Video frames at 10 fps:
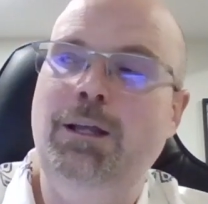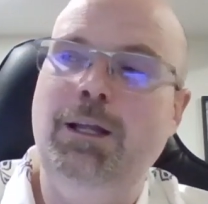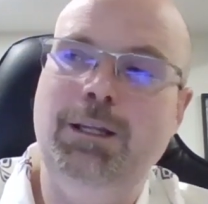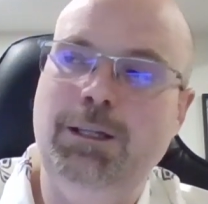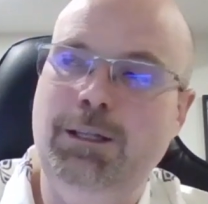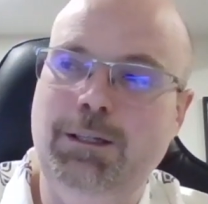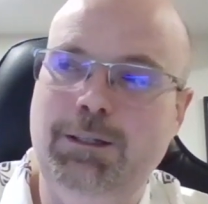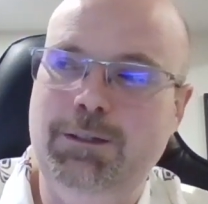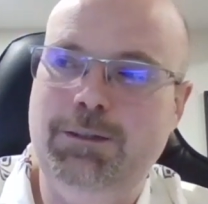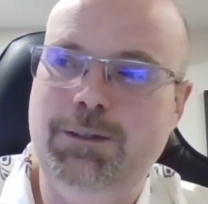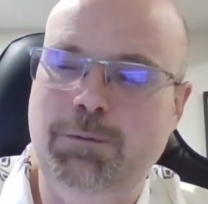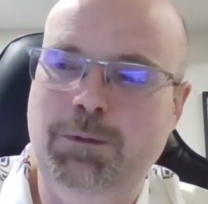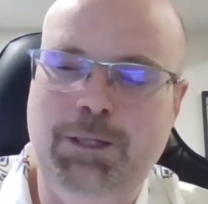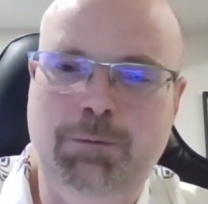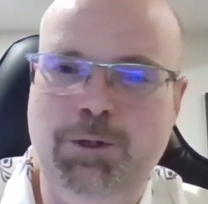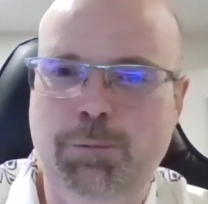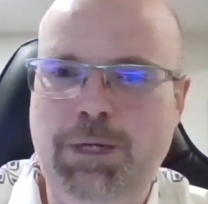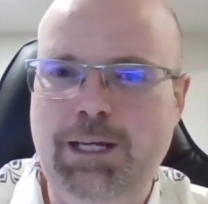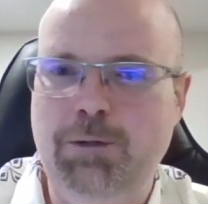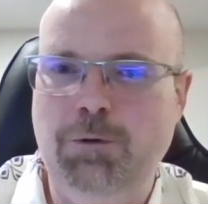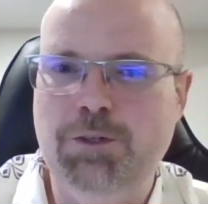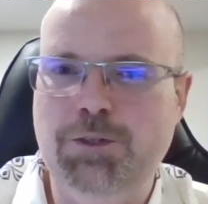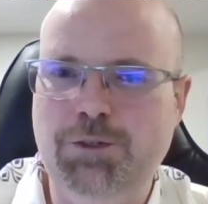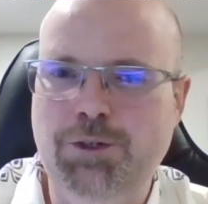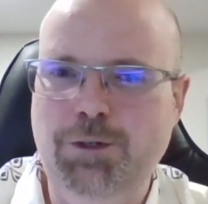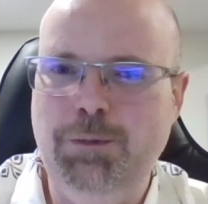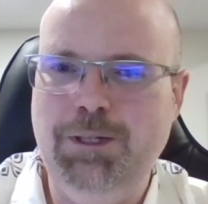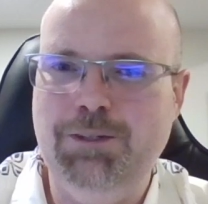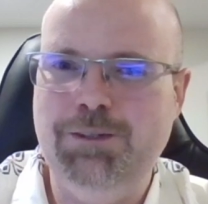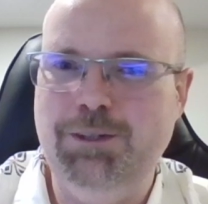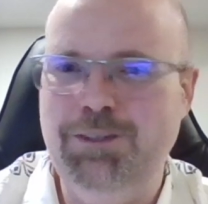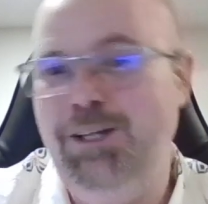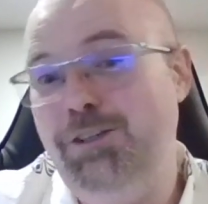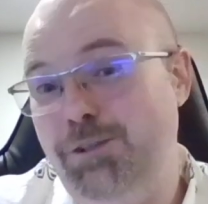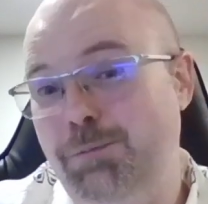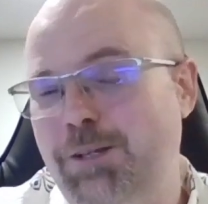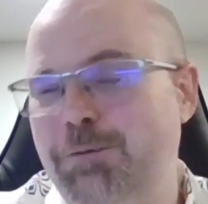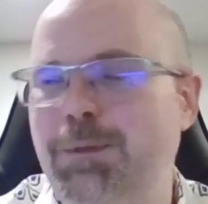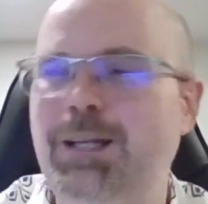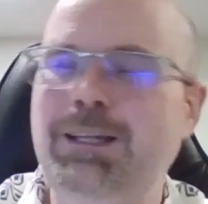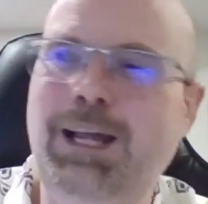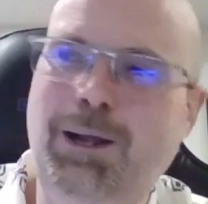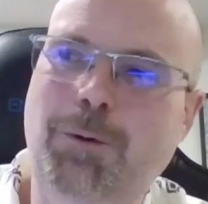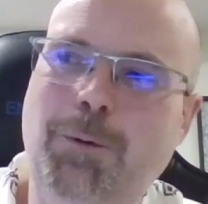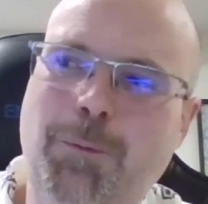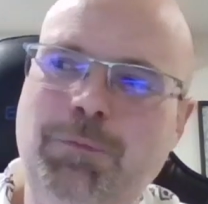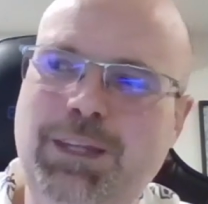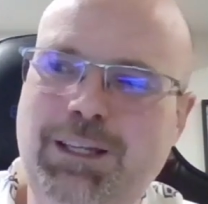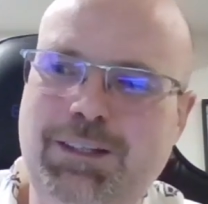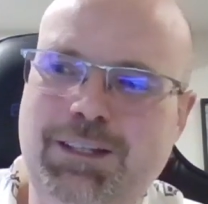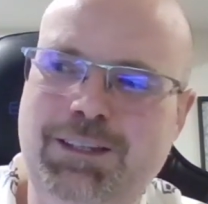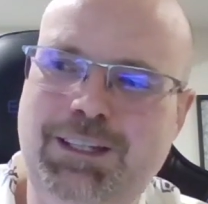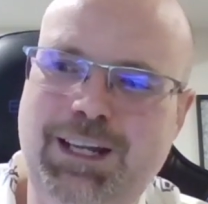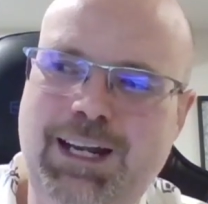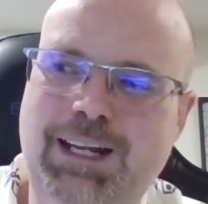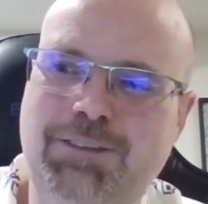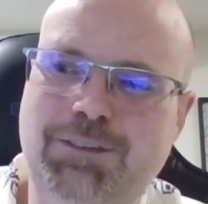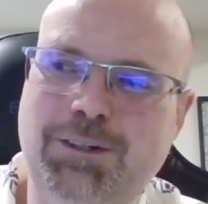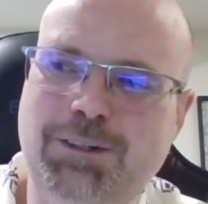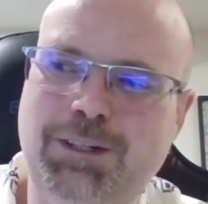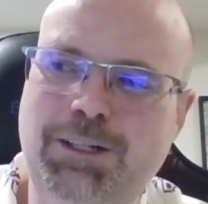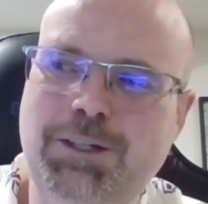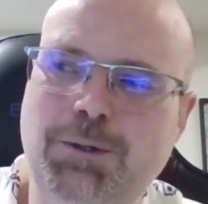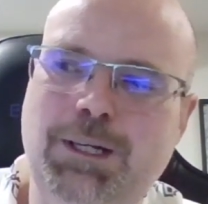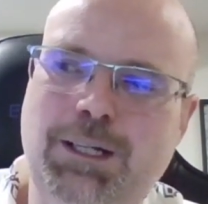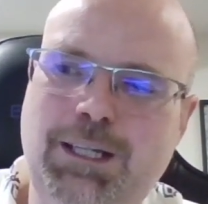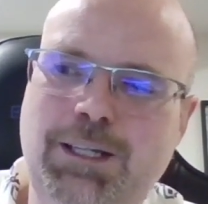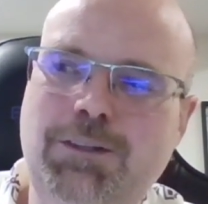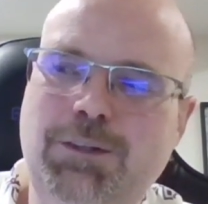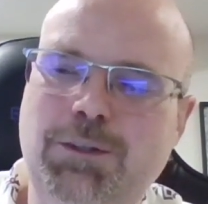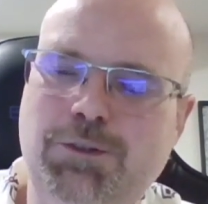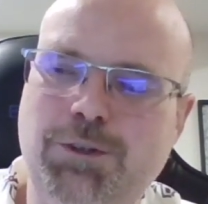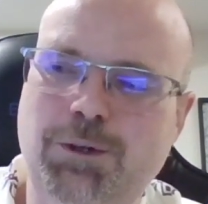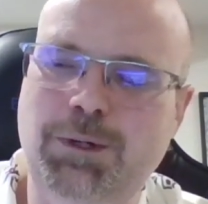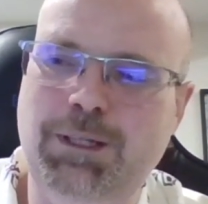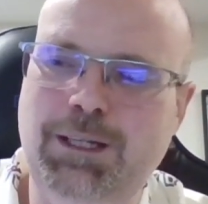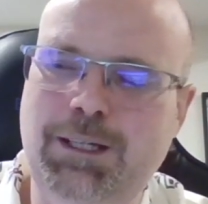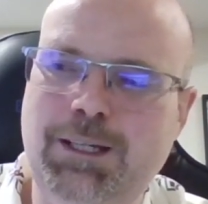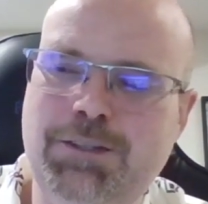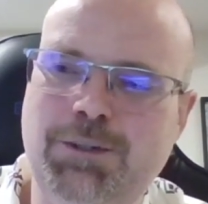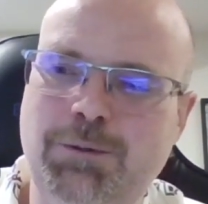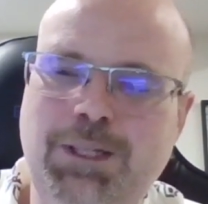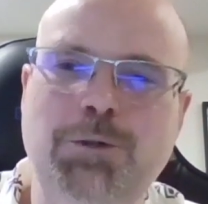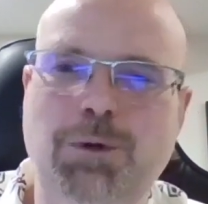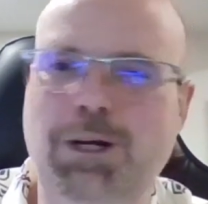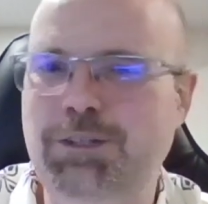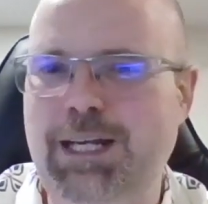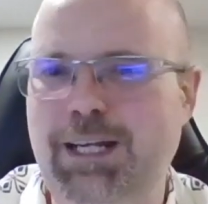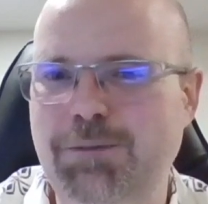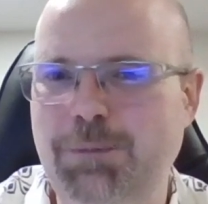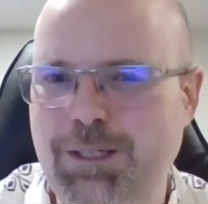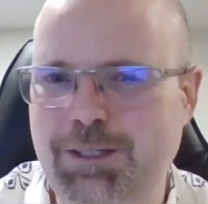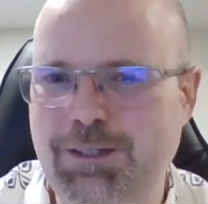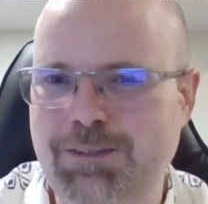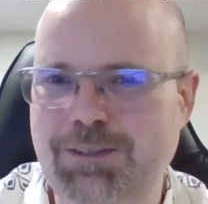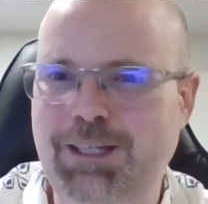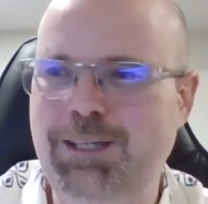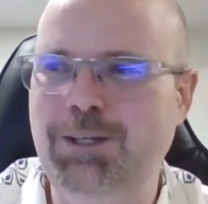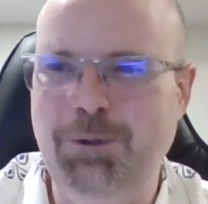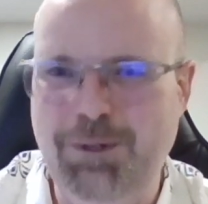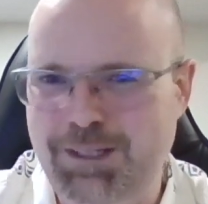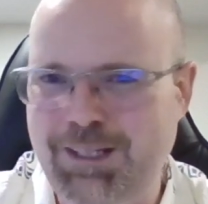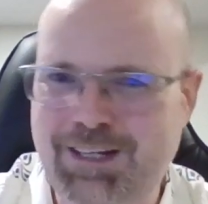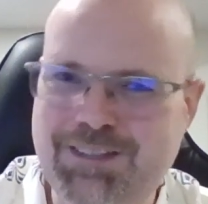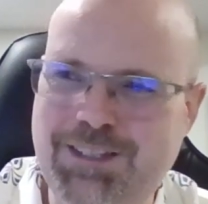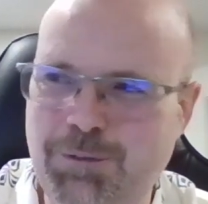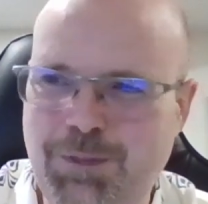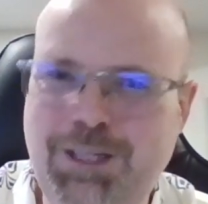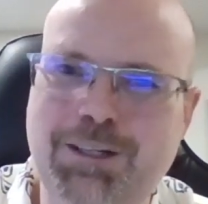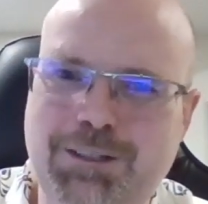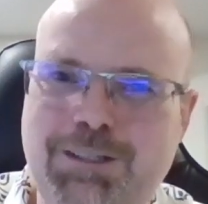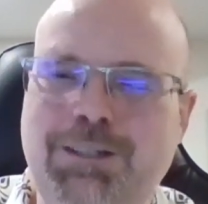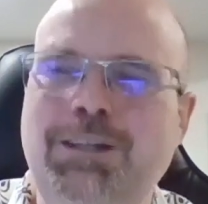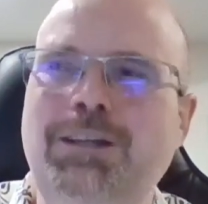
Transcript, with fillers: And, and uh, we, then we go back and watch the show because our attention spans were bad. Now it, it, the ads are integrated into the show, and, and kids don't need to watch ads because they can go to the next thing immediately.